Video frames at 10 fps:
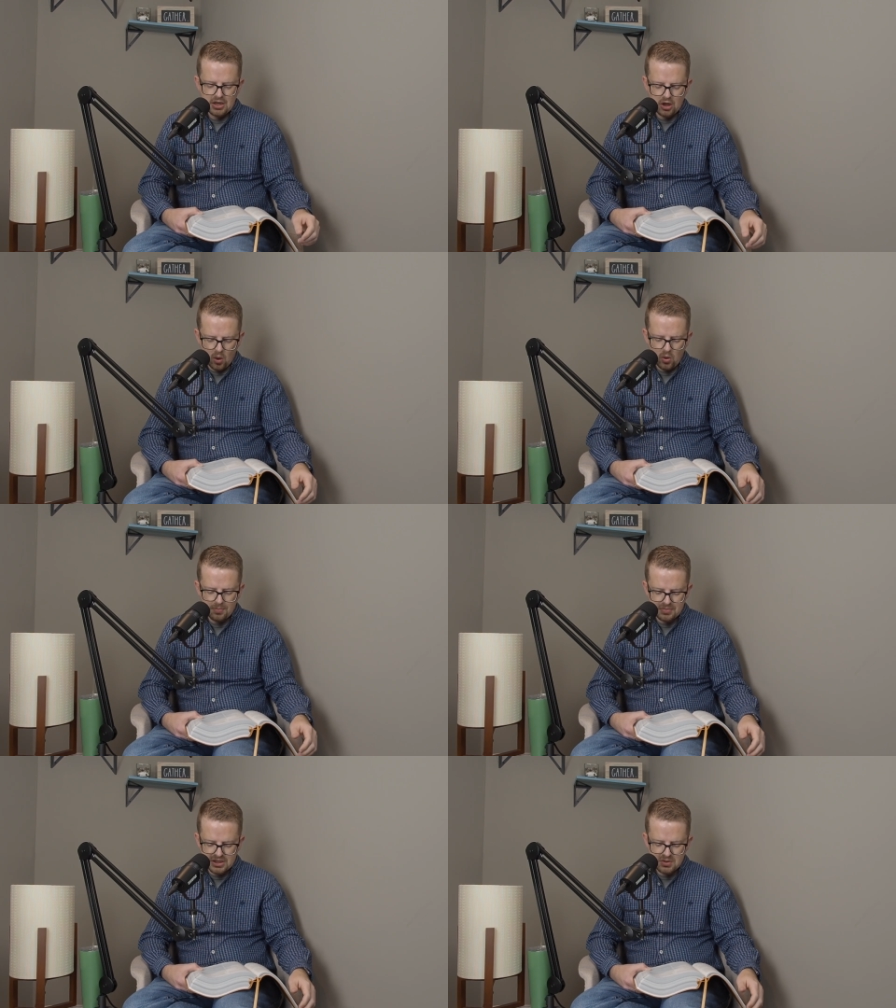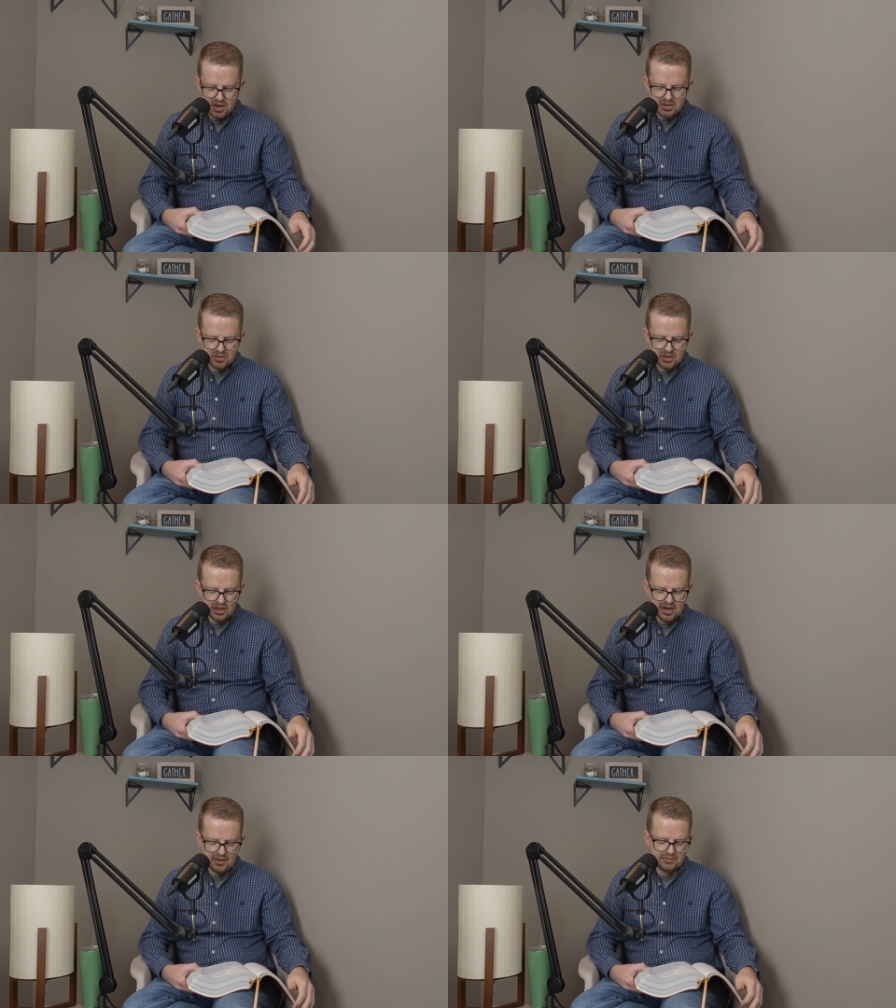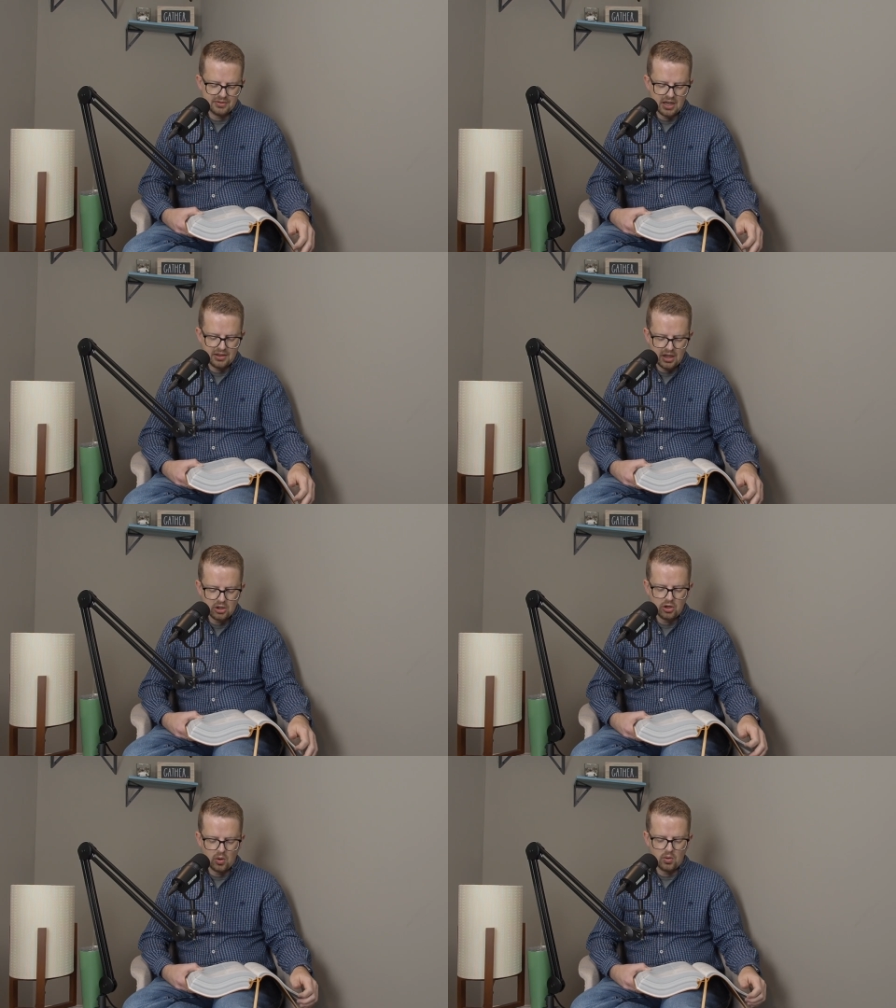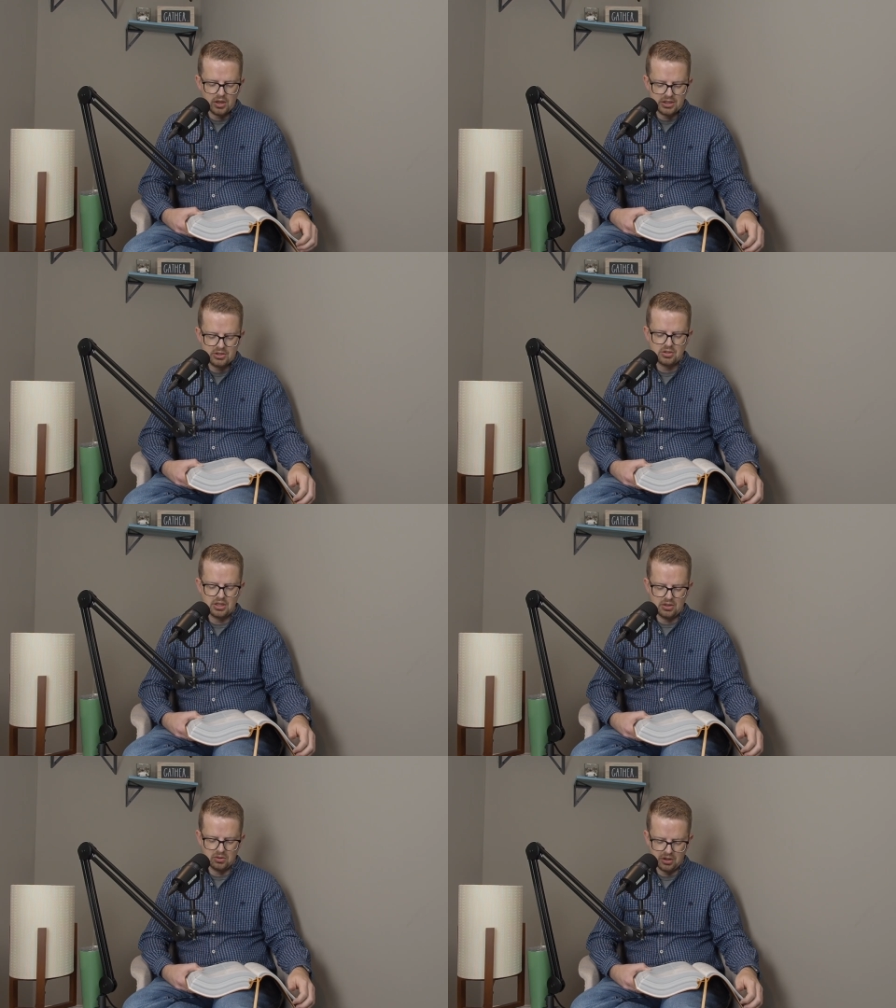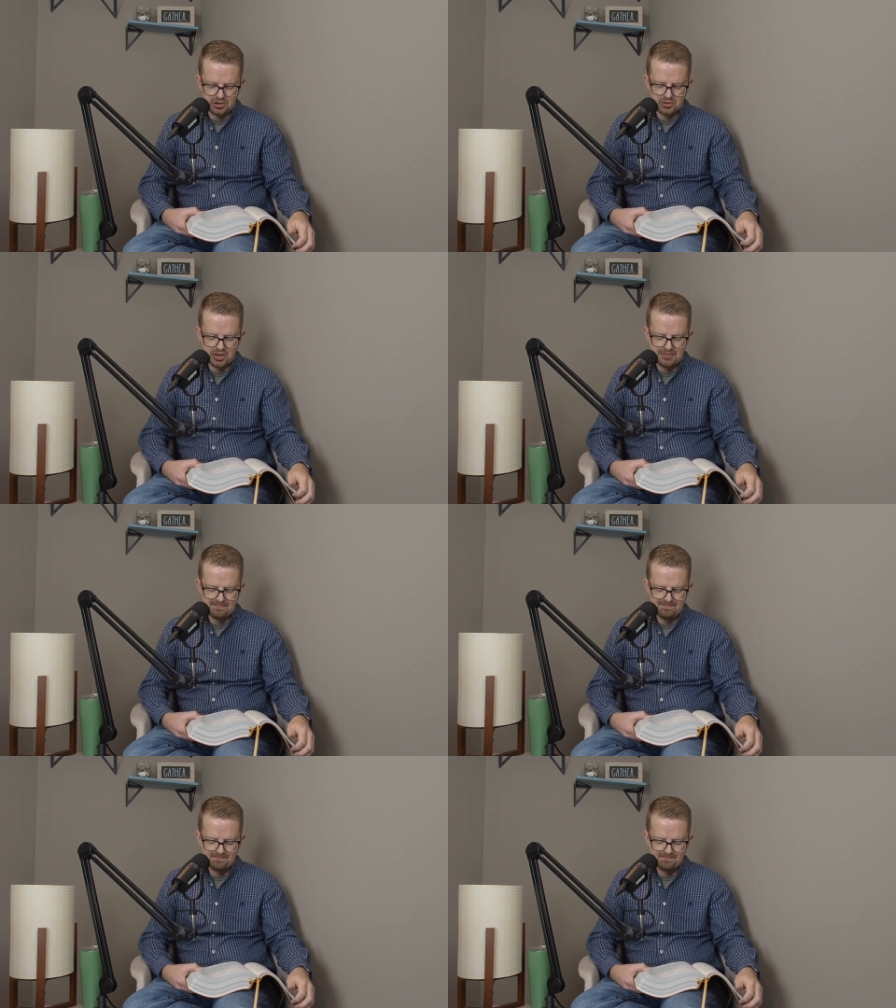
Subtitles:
"Go up this way to the Negev, and then go into the hill country.